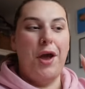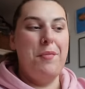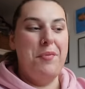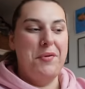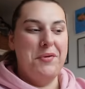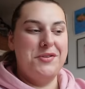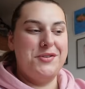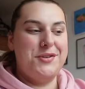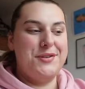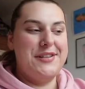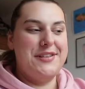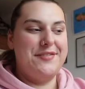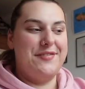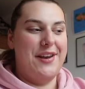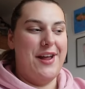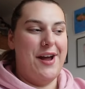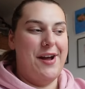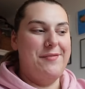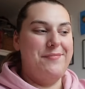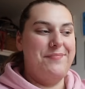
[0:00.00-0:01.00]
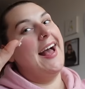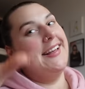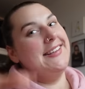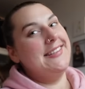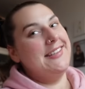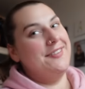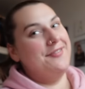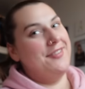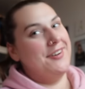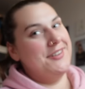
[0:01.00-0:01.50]
Hope you enjoyed this video. I'll
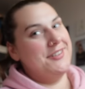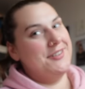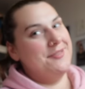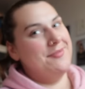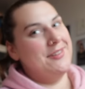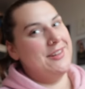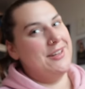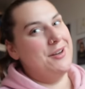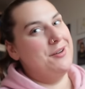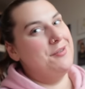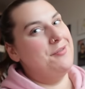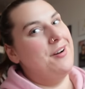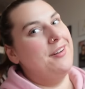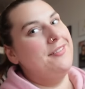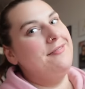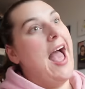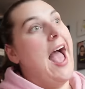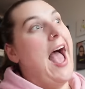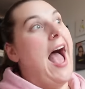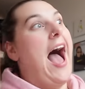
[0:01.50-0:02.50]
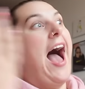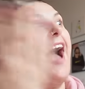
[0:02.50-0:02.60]
see you very soon with a new one.